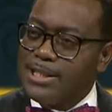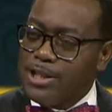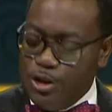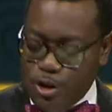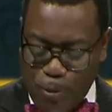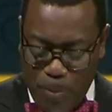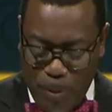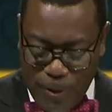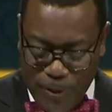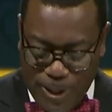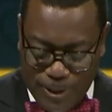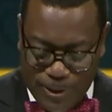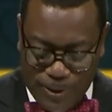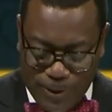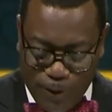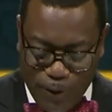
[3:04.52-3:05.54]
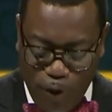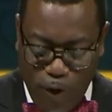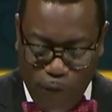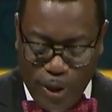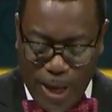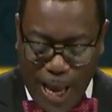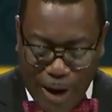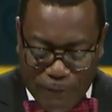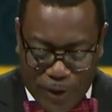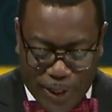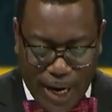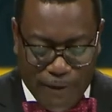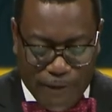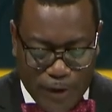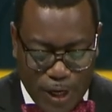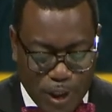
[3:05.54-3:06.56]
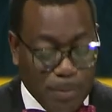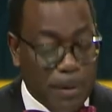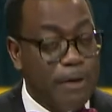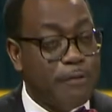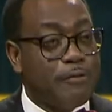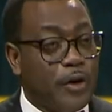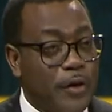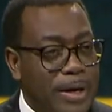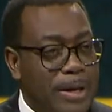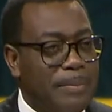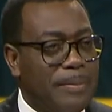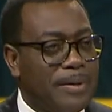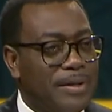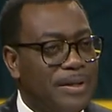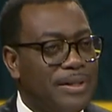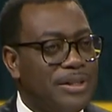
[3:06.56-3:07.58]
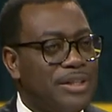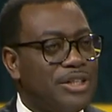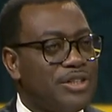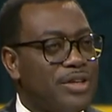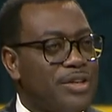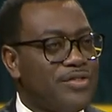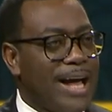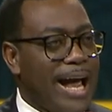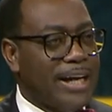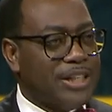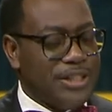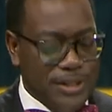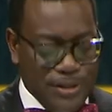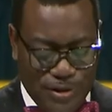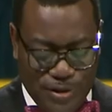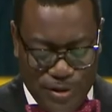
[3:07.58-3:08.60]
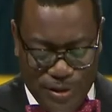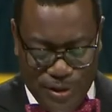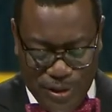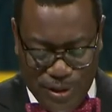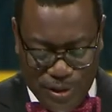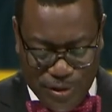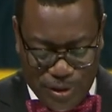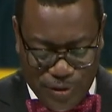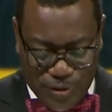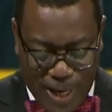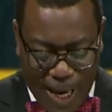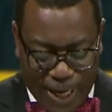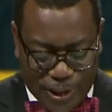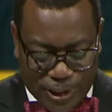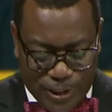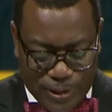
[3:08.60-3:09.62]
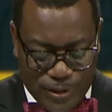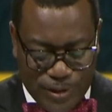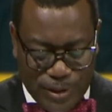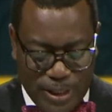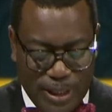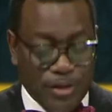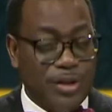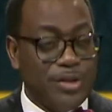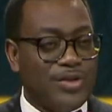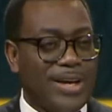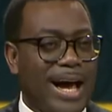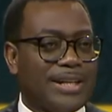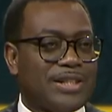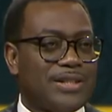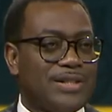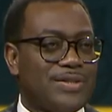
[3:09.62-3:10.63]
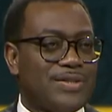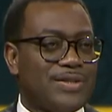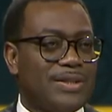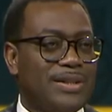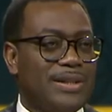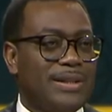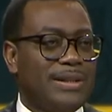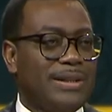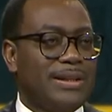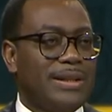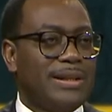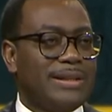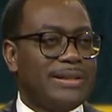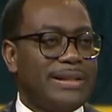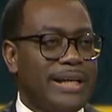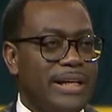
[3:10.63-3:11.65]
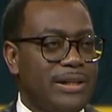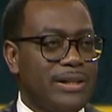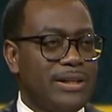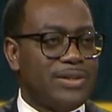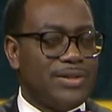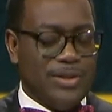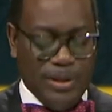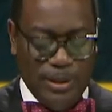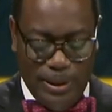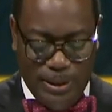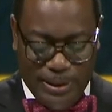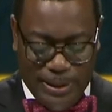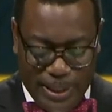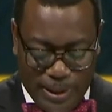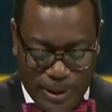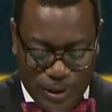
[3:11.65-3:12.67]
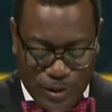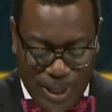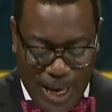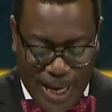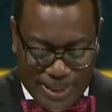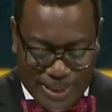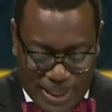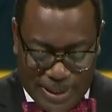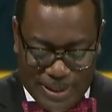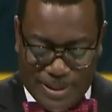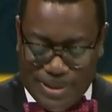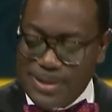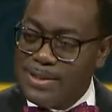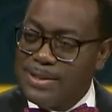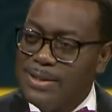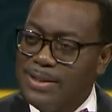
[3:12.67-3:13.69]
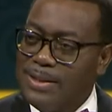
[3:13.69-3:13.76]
the spirit of the Africa Investment Forum. Transactions, transactions, and transactions. Deals, deals, and deals.